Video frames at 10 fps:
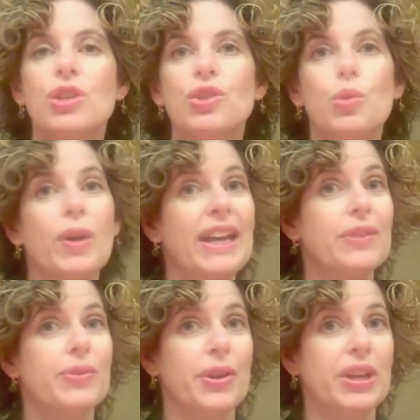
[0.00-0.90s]
So we're at
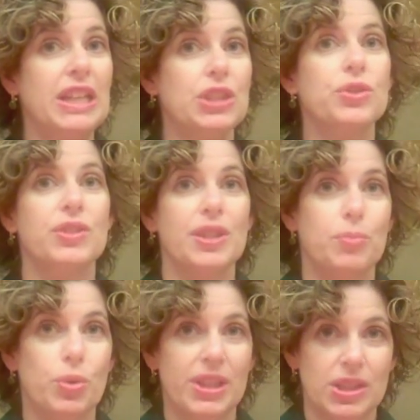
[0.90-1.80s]
a very interesting
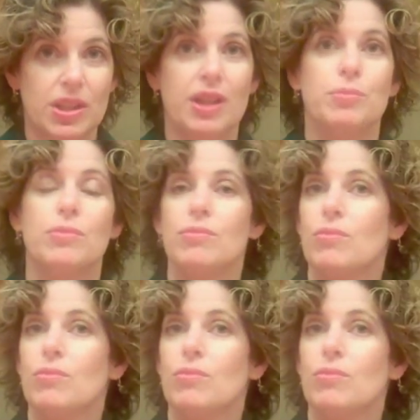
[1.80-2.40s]
point in time.